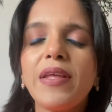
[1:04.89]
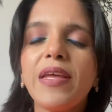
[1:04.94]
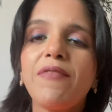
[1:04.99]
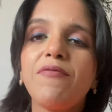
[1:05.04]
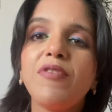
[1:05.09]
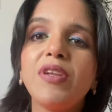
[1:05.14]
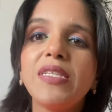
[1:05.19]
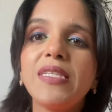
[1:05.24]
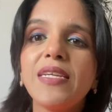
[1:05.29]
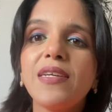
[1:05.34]

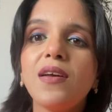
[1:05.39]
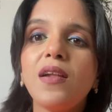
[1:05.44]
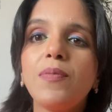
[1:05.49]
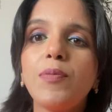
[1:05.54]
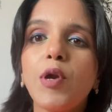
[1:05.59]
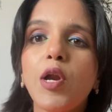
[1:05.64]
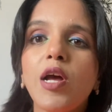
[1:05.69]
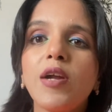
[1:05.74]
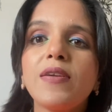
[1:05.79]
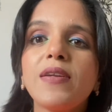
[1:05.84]
every single
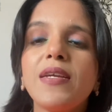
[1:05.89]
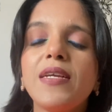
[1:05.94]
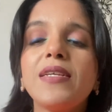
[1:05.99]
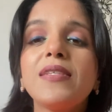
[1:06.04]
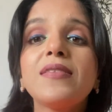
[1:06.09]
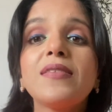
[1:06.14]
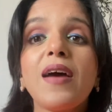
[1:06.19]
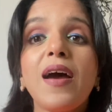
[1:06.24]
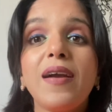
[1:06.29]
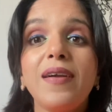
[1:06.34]
product
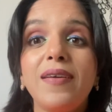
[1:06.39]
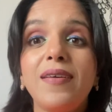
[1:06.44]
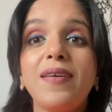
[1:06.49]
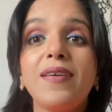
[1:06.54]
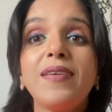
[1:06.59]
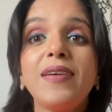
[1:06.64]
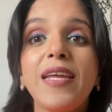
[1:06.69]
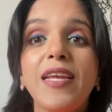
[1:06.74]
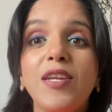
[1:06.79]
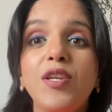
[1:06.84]
is
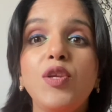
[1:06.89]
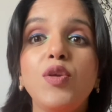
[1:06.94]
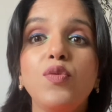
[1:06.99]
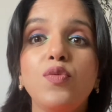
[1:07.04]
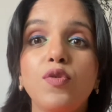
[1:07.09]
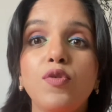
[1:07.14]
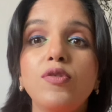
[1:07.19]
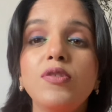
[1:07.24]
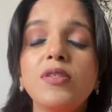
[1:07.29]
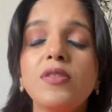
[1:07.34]
under 10
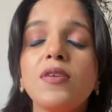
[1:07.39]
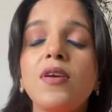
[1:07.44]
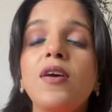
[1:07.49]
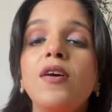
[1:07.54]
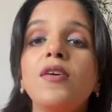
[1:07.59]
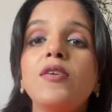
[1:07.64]
euros,